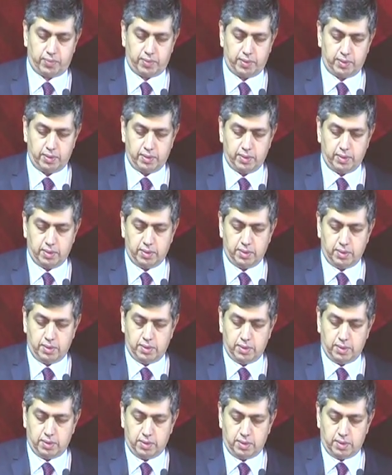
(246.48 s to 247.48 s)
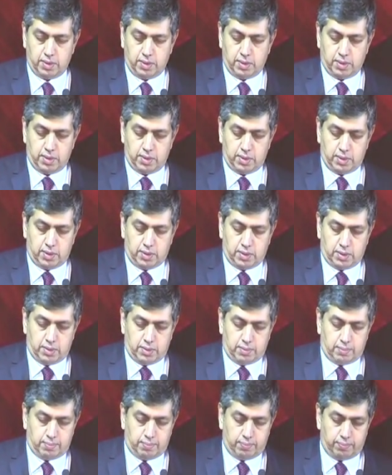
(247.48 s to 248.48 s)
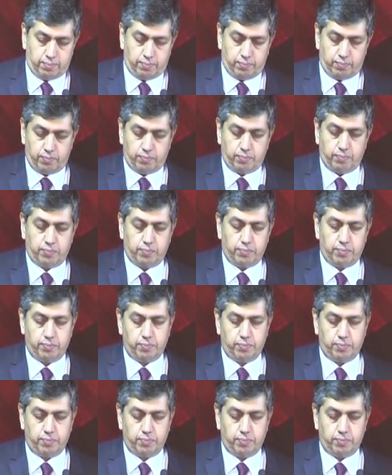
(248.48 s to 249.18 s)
(silence)